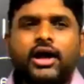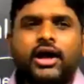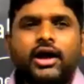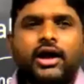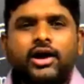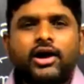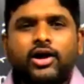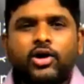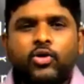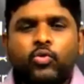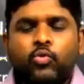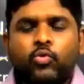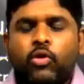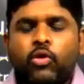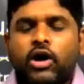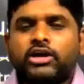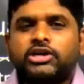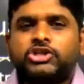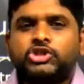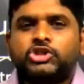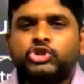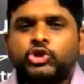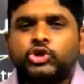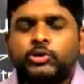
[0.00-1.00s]

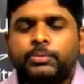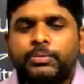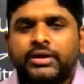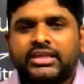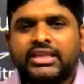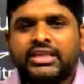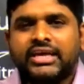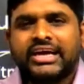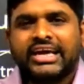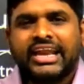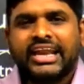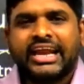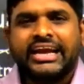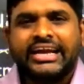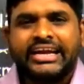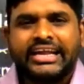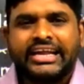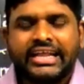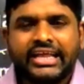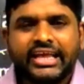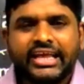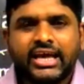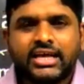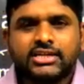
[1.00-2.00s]
What should be the
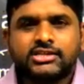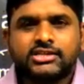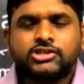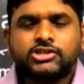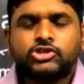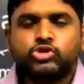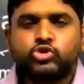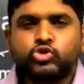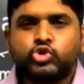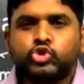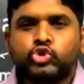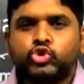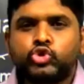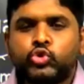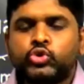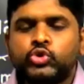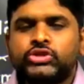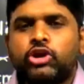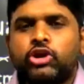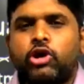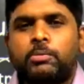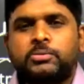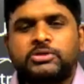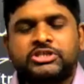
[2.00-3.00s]
criteria to
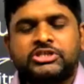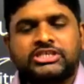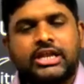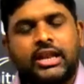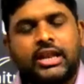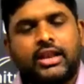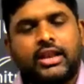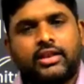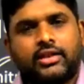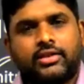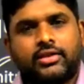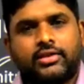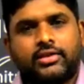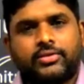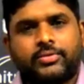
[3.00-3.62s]
choose an optional?